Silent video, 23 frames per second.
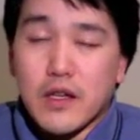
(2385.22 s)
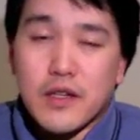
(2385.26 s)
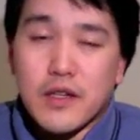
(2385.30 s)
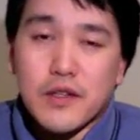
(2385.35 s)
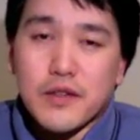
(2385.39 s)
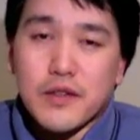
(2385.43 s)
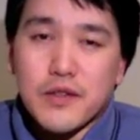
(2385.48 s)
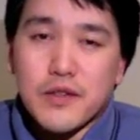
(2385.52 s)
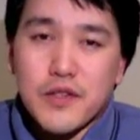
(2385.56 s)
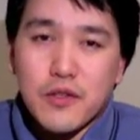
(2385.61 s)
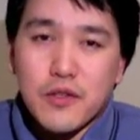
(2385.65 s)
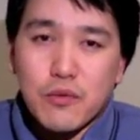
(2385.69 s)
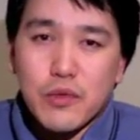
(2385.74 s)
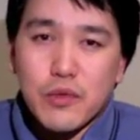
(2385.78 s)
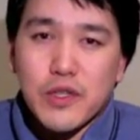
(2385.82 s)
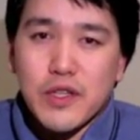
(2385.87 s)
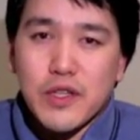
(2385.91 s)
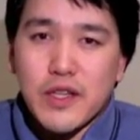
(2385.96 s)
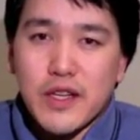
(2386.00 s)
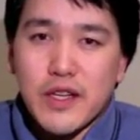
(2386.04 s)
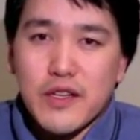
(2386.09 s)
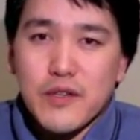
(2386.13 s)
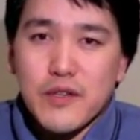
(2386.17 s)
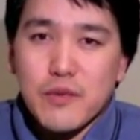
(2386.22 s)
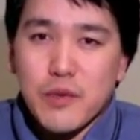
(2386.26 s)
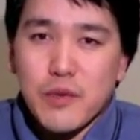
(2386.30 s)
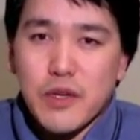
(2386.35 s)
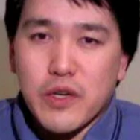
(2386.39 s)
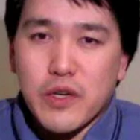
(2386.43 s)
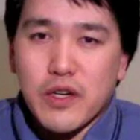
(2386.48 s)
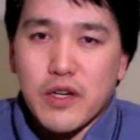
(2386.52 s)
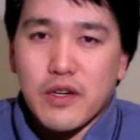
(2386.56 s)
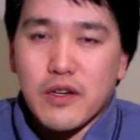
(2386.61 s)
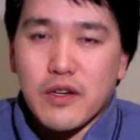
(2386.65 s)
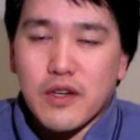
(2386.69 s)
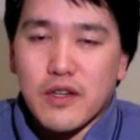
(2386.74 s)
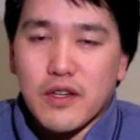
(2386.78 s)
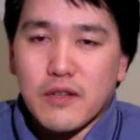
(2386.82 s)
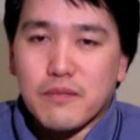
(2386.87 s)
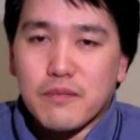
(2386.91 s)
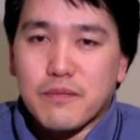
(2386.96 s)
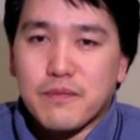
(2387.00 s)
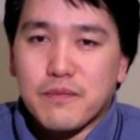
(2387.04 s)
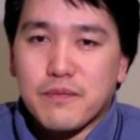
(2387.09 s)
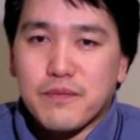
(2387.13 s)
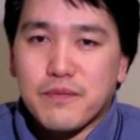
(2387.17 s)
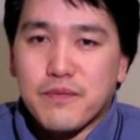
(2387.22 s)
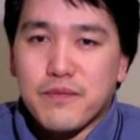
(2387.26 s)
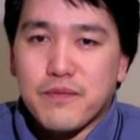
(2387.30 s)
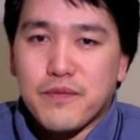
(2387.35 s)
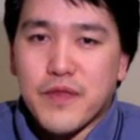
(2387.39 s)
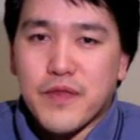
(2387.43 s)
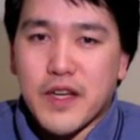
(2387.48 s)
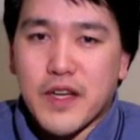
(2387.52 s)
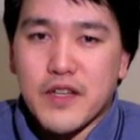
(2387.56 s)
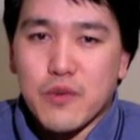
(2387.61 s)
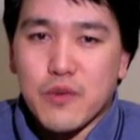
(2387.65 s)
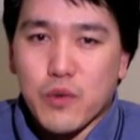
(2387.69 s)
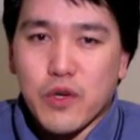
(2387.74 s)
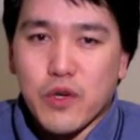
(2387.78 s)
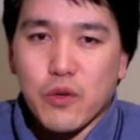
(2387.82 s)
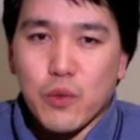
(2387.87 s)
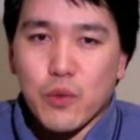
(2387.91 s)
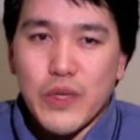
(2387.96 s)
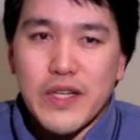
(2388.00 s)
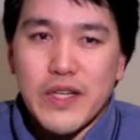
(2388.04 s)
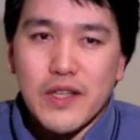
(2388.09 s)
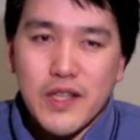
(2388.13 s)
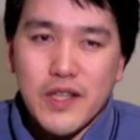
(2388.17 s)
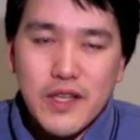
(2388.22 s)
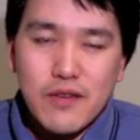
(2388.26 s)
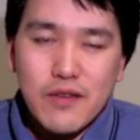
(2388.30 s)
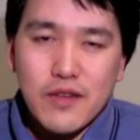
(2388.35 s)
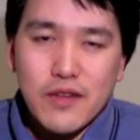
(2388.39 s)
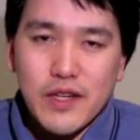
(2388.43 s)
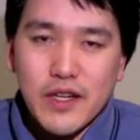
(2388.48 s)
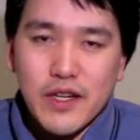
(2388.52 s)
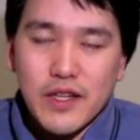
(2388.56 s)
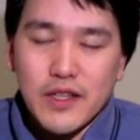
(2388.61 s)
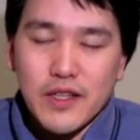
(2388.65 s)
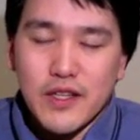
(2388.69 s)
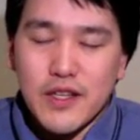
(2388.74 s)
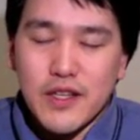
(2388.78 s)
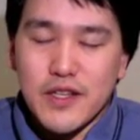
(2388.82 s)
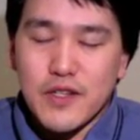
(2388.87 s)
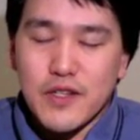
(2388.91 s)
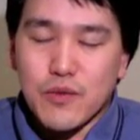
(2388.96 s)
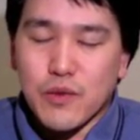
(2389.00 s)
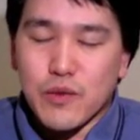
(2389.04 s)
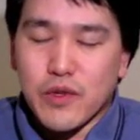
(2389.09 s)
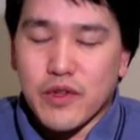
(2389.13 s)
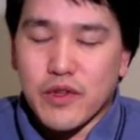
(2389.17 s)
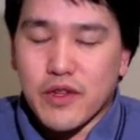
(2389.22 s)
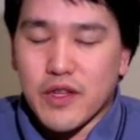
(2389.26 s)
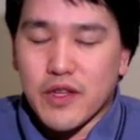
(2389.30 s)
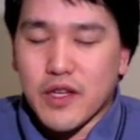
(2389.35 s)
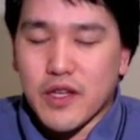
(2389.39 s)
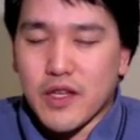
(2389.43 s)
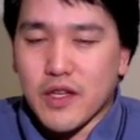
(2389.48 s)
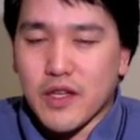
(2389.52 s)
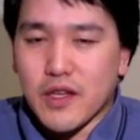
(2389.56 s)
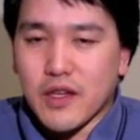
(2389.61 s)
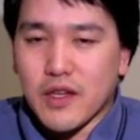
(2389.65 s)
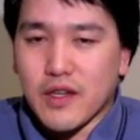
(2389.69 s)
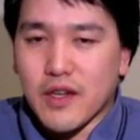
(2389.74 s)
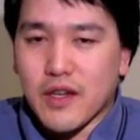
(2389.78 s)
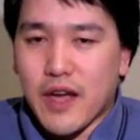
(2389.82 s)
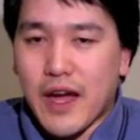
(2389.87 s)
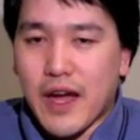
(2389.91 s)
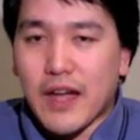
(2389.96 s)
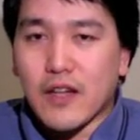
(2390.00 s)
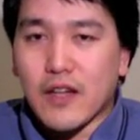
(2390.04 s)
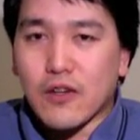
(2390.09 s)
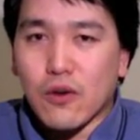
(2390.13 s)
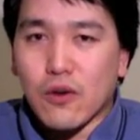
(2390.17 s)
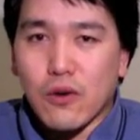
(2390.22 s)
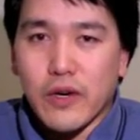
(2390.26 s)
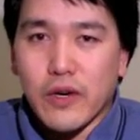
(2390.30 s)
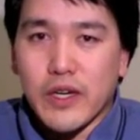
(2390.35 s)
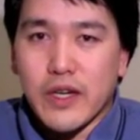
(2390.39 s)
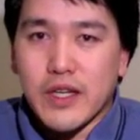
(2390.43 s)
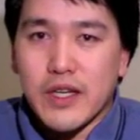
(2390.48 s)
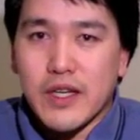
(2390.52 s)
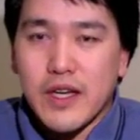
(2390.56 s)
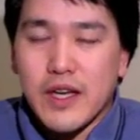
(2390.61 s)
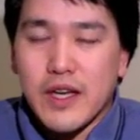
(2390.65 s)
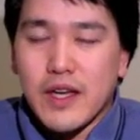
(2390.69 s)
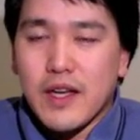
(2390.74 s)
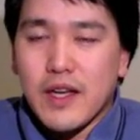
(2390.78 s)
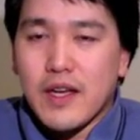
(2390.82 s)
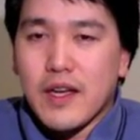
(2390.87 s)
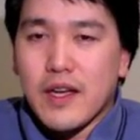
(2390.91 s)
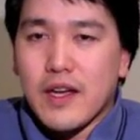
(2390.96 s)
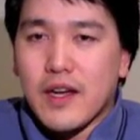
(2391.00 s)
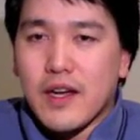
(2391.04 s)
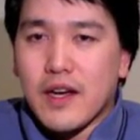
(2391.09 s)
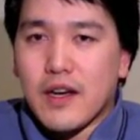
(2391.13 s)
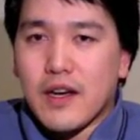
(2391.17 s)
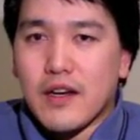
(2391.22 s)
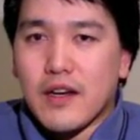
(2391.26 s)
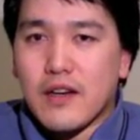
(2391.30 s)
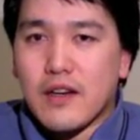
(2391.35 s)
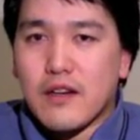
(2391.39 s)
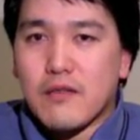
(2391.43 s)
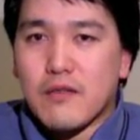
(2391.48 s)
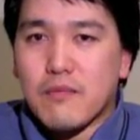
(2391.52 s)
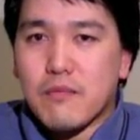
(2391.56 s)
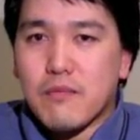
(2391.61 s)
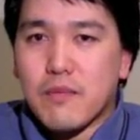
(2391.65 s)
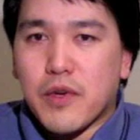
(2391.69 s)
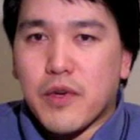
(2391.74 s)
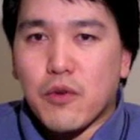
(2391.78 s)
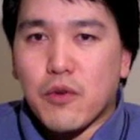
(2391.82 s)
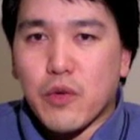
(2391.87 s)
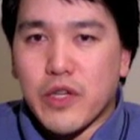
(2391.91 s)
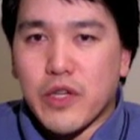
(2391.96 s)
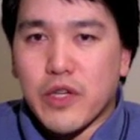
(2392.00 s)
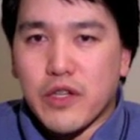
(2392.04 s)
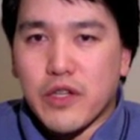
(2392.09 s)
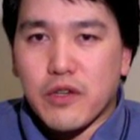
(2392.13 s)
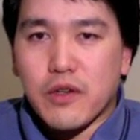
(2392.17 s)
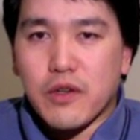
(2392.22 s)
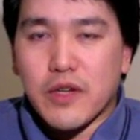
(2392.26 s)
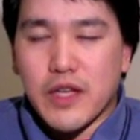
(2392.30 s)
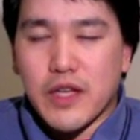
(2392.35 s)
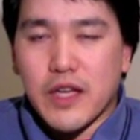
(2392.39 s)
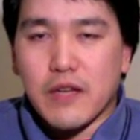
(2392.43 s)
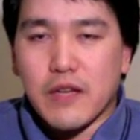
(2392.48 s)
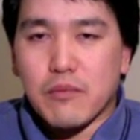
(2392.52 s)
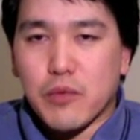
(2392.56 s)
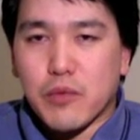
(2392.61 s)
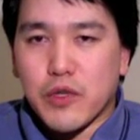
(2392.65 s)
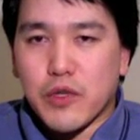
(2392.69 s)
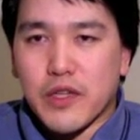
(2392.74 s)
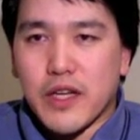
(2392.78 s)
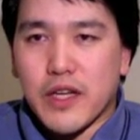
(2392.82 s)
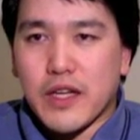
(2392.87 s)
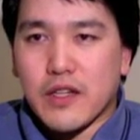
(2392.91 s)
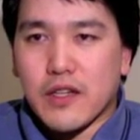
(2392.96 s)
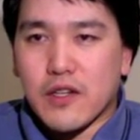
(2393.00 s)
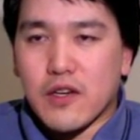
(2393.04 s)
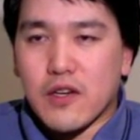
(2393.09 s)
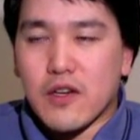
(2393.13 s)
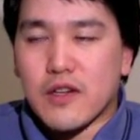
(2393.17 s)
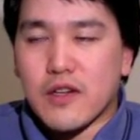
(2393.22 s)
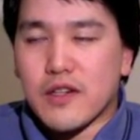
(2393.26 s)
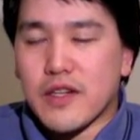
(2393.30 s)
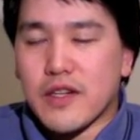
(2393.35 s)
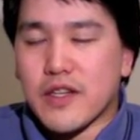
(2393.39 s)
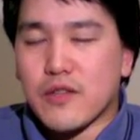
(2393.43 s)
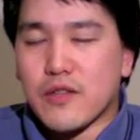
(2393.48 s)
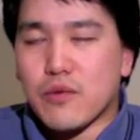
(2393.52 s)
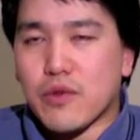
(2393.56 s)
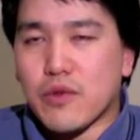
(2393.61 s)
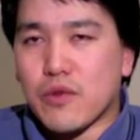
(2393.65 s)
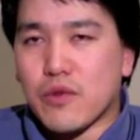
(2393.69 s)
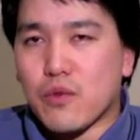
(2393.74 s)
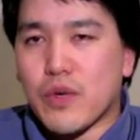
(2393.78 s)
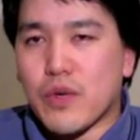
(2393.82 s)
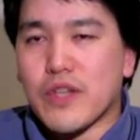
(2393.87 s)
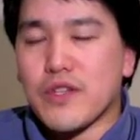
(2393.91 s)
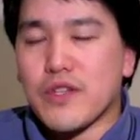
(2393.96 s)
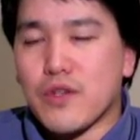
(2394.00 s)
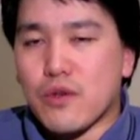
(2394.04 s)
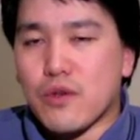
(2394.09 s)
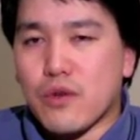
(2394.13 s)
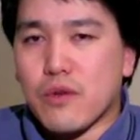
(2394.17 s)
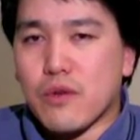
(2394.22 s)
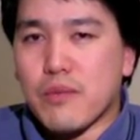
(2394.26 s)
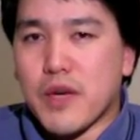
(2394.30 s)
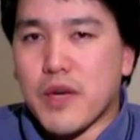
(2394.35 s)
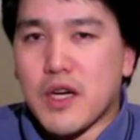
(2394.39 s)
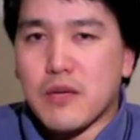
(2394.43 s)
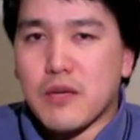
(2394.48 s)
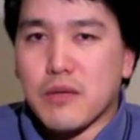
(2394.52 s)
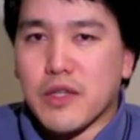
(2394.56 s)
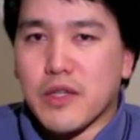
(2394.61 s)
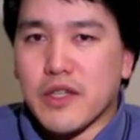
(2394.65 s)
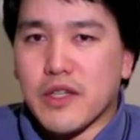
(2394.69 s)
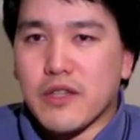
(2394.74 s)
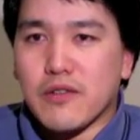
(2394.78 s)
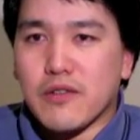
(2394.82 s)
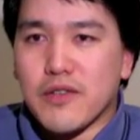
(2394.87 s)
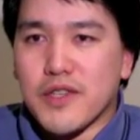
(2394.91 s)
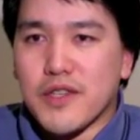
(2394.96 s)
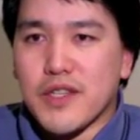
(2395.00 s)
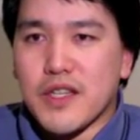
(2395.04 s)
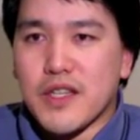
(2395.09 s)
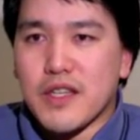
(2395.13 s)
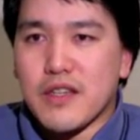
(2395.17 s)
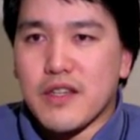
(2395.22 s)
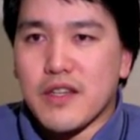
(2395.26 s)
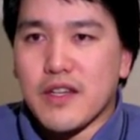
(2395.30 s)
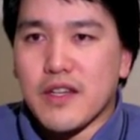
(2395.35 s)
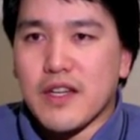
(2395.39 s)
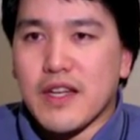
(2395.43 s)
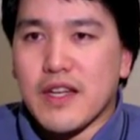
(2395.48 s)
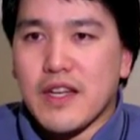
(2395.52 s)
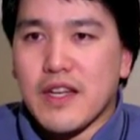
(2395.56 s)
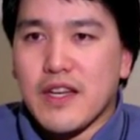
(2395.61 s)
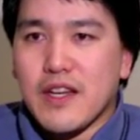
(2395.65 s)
And so really that's where we leave it, at least, with the allegory. But when you, again, put that in context with the rest of the Republic, you'll see that